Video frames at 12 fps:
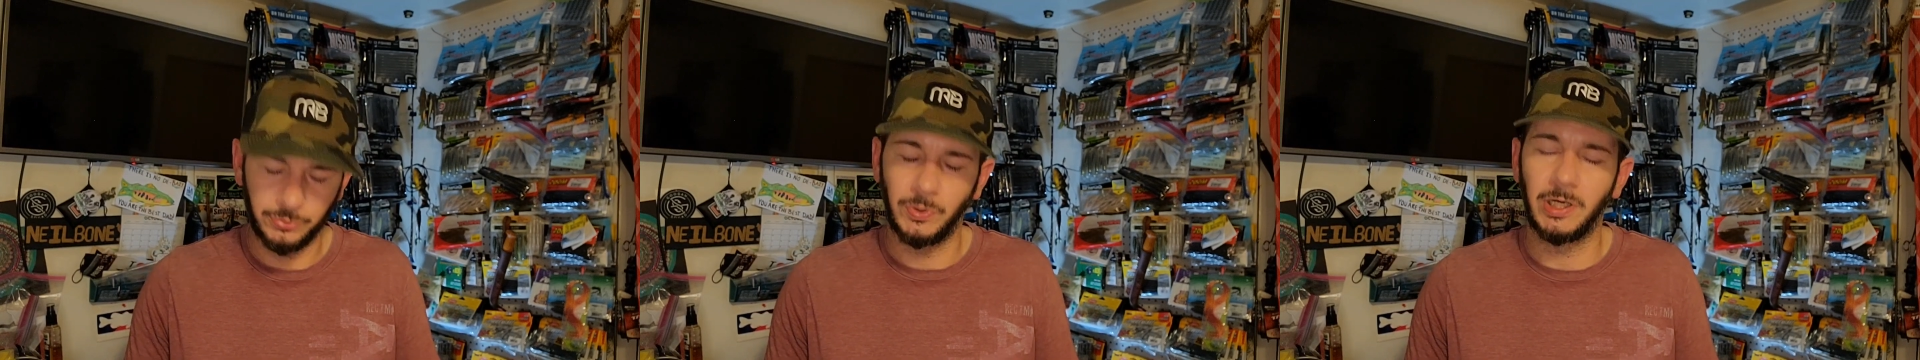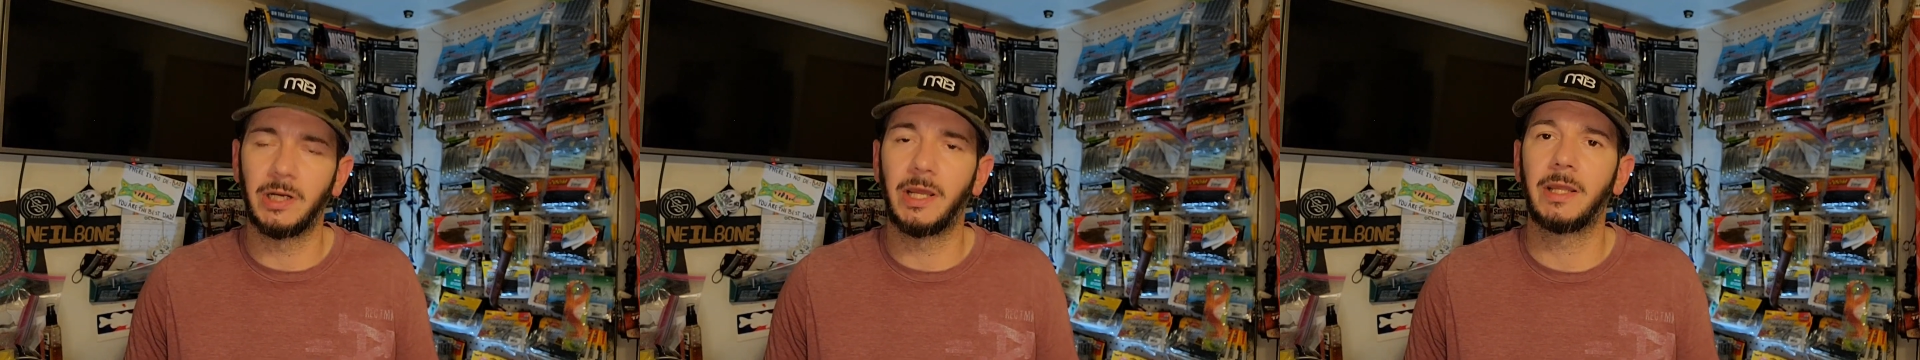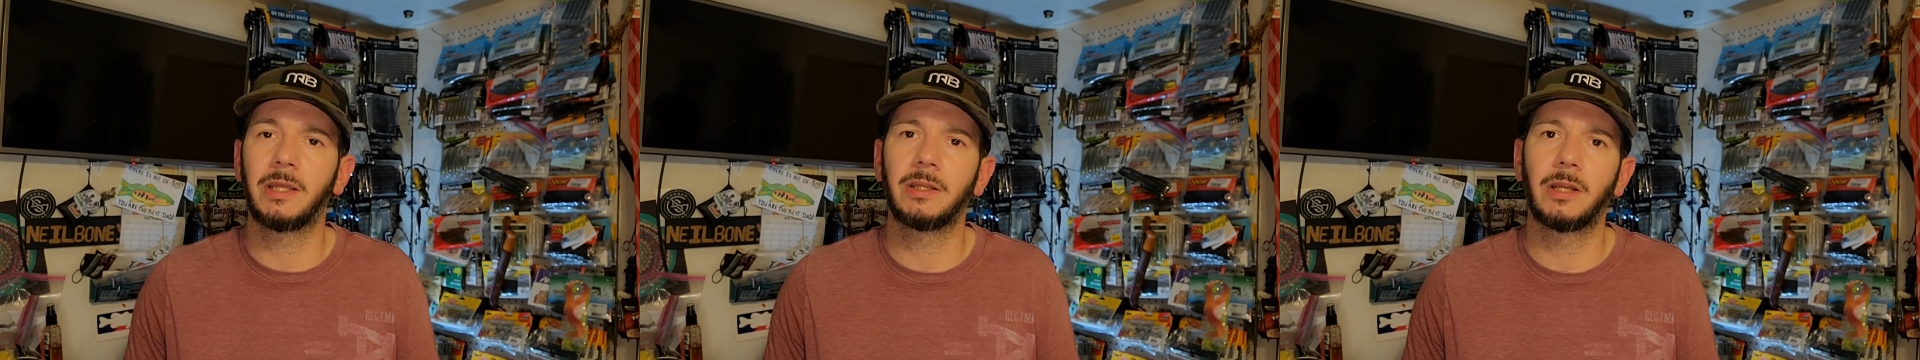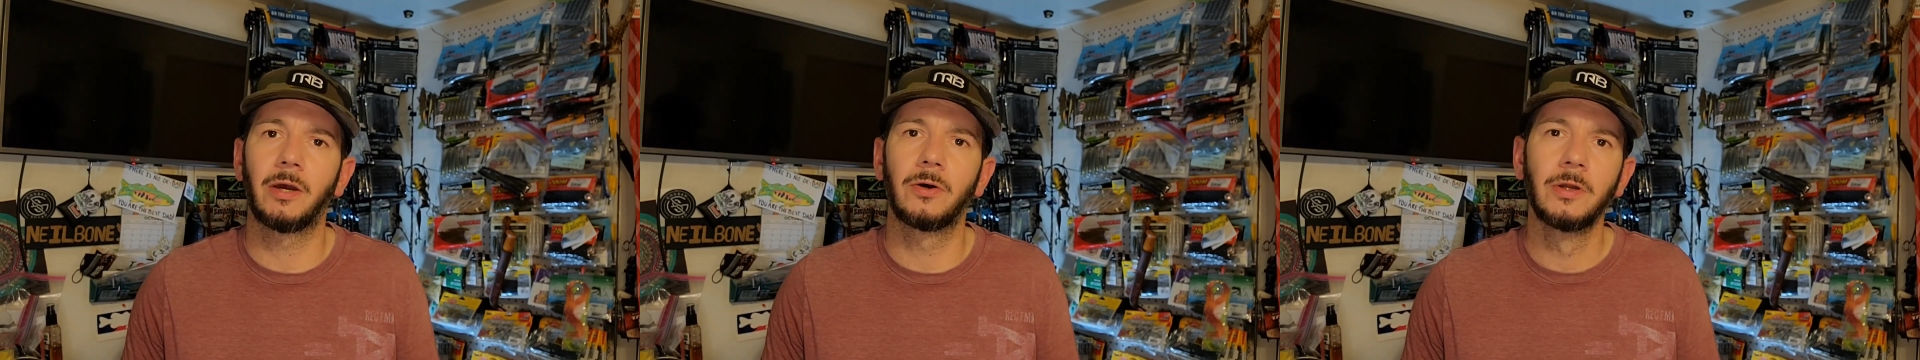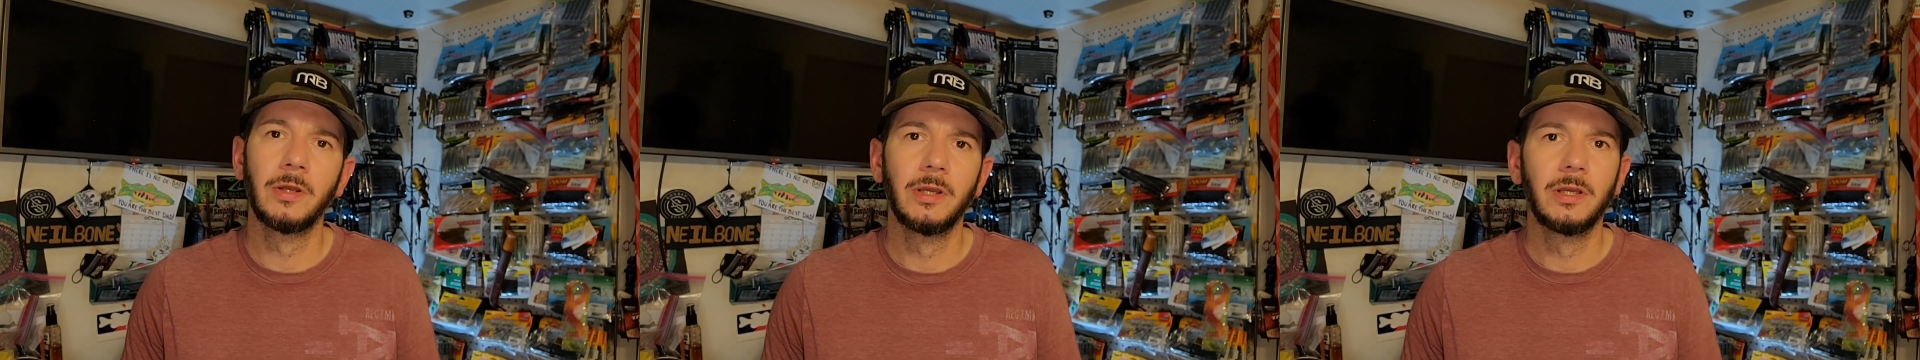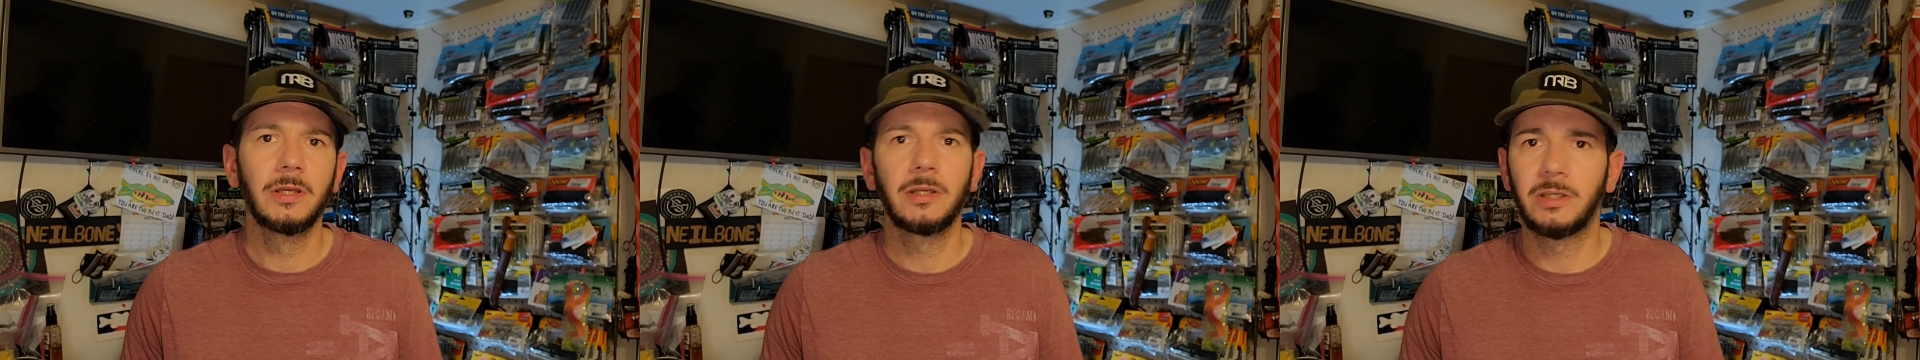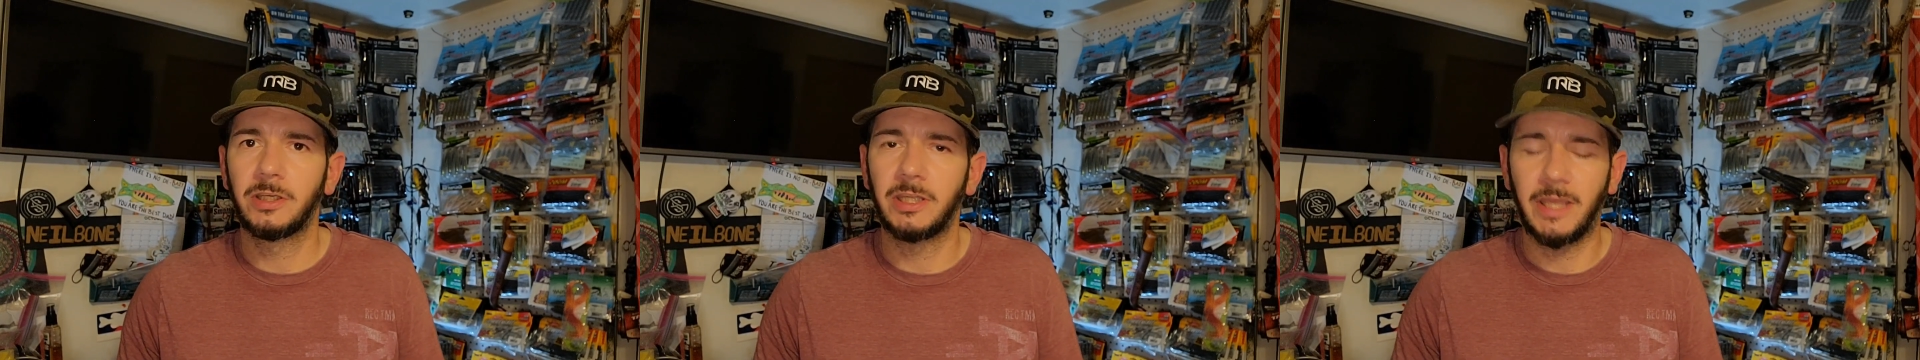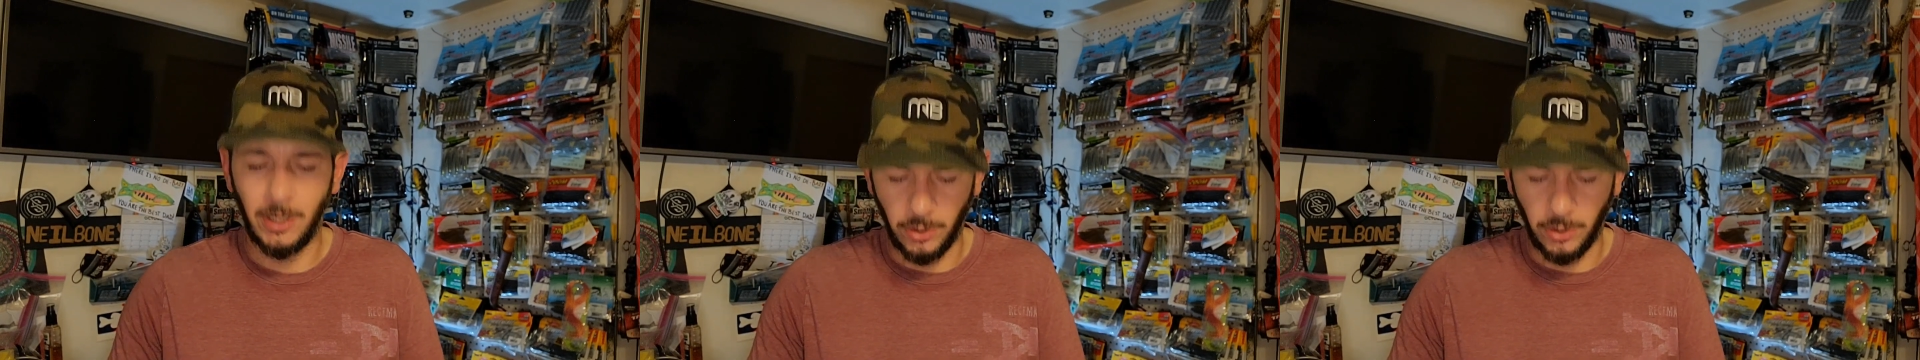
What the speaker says: where they, you know, could get